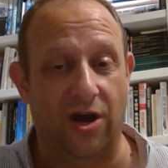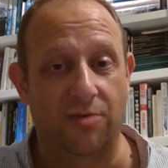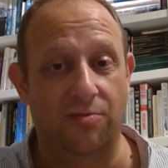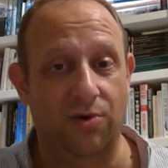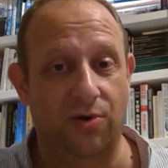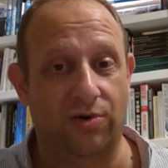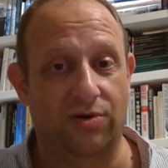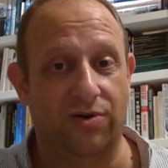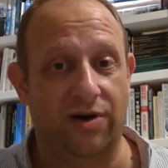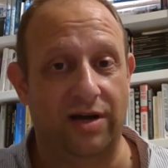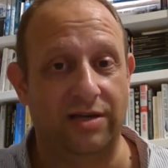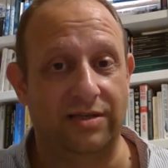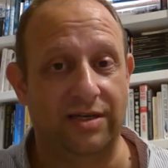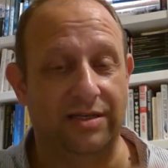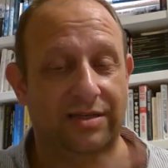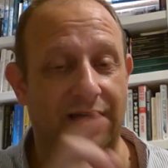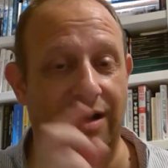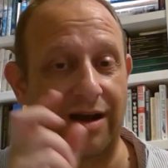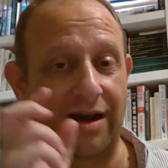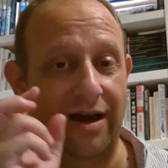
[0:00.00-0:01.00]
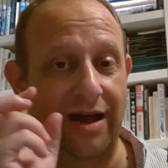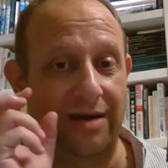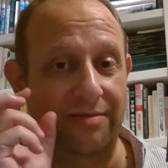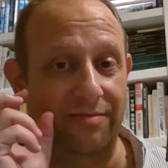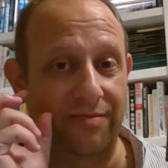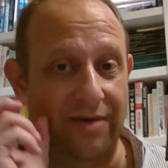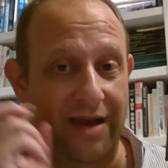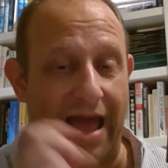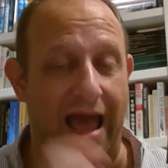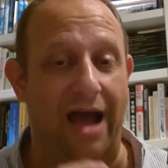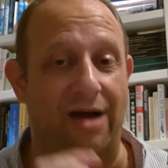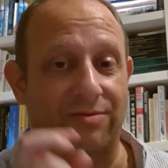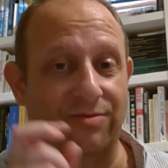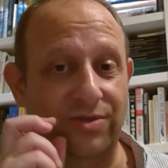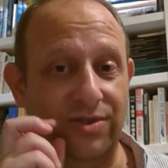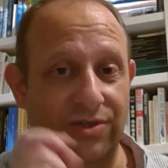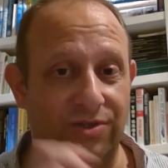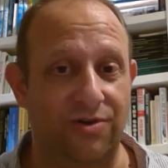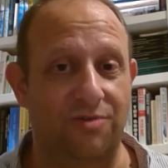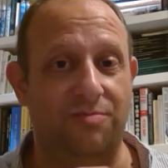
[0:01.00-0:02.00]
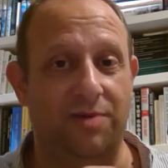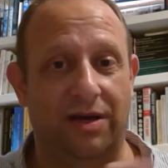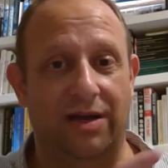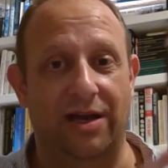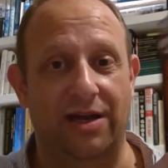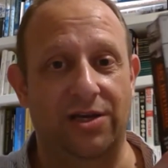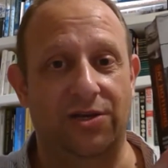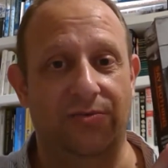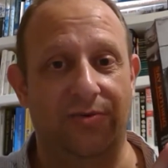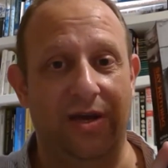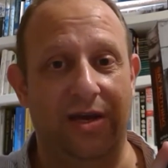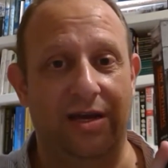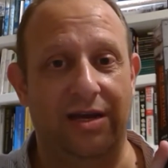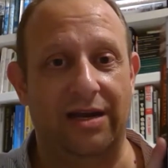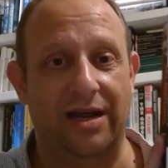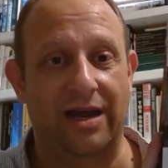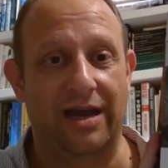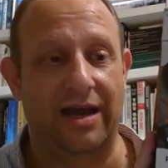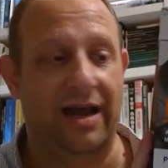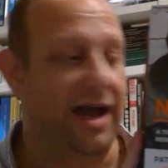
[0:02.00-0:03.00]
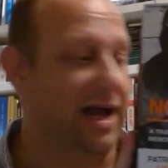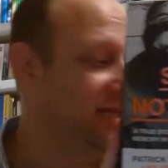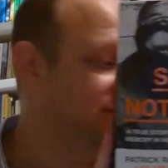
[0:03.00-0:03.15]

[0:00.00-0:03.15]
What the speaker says: And I am now super keen to read it as a result of